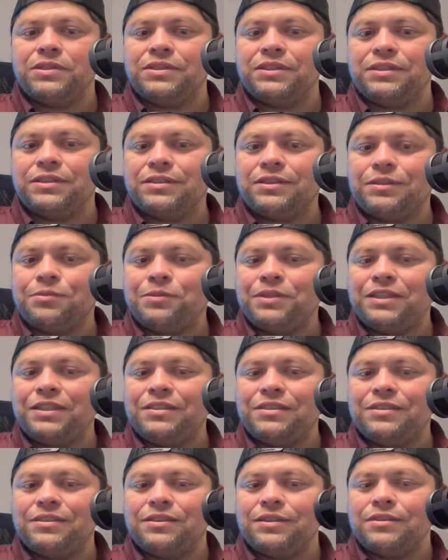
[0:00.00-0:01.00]
which is, I
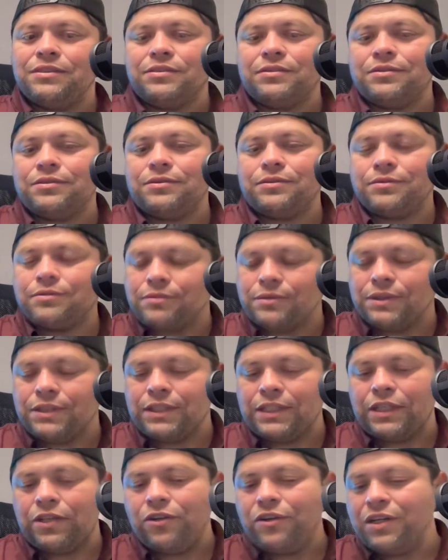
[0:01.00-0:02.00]
mean, it's
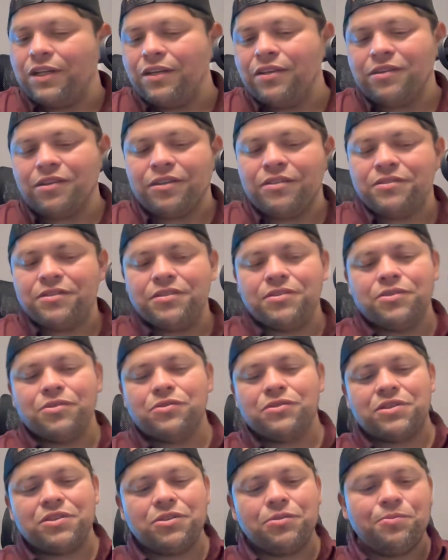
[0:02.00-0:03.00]
clearly
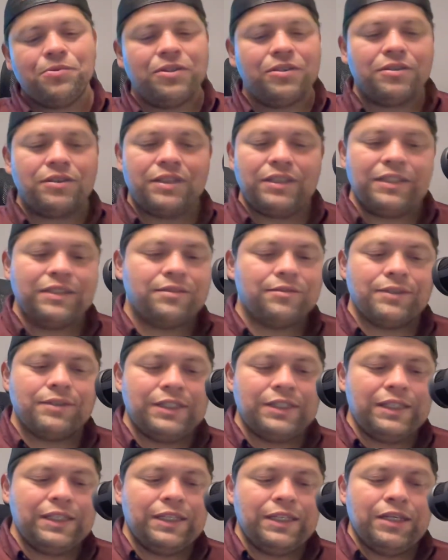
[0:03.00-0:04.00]
unconstitutional. But
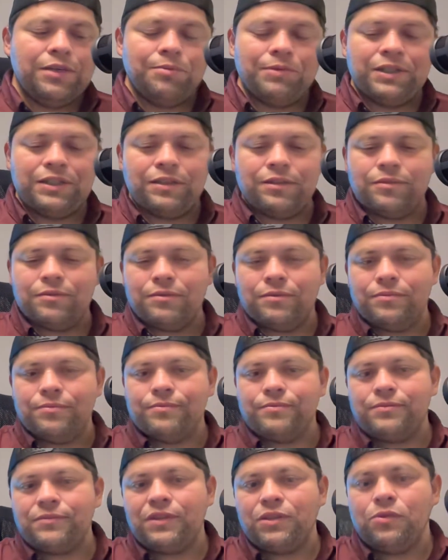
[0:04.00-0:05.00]
I mean,
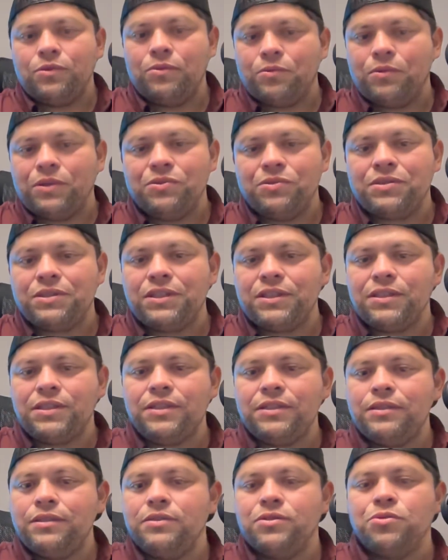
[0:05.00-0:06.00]
we'll
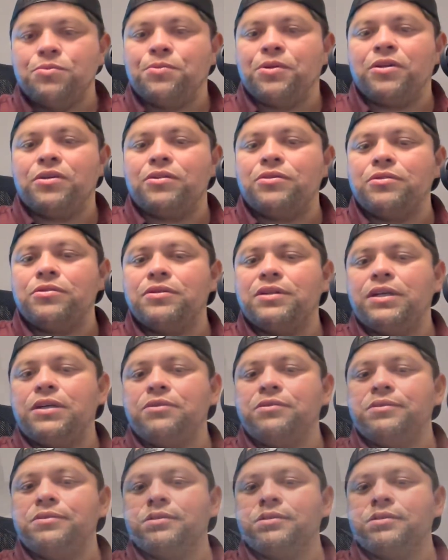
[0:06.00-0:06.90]
see tomorrow